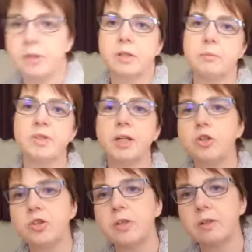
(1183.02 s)
seems
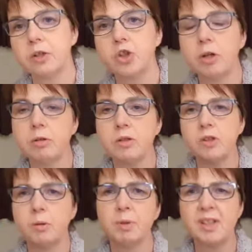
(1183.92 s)
ages since I showed it to
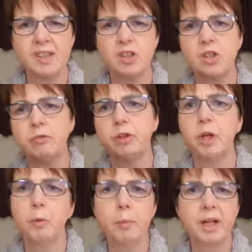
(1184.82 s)
you, but it's actually for
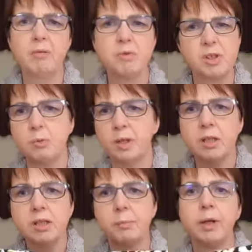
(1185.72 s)
you about 2
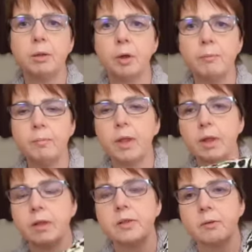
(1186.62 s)
minutes. But anyway,
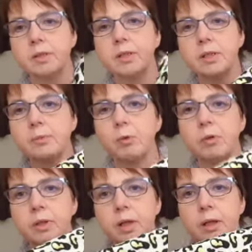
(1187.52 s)
so it's this
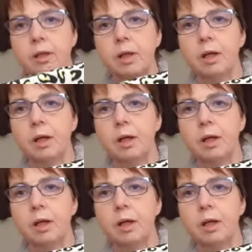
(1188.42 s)
one, the